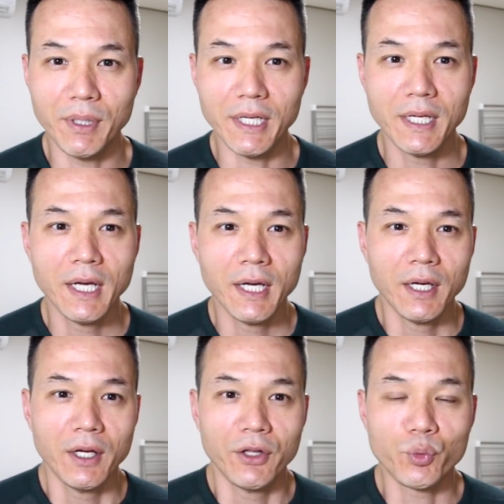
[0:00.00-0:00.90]
But
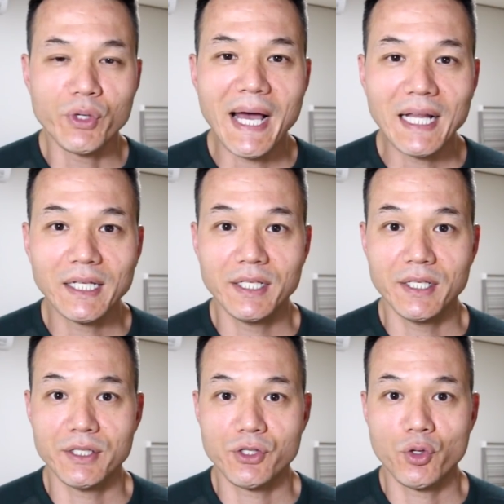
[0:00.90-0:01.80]
the reality
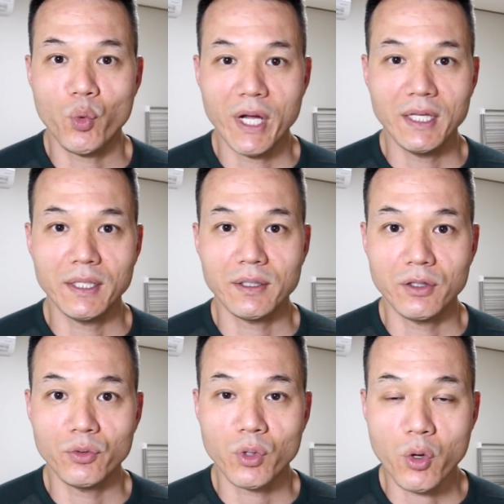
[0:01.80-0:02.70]
is the way that
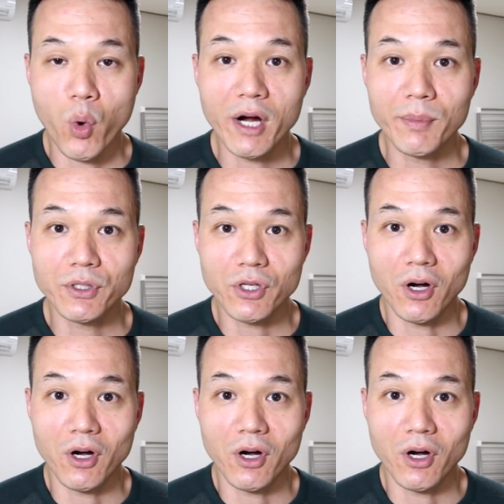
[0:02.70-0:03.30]
the requirements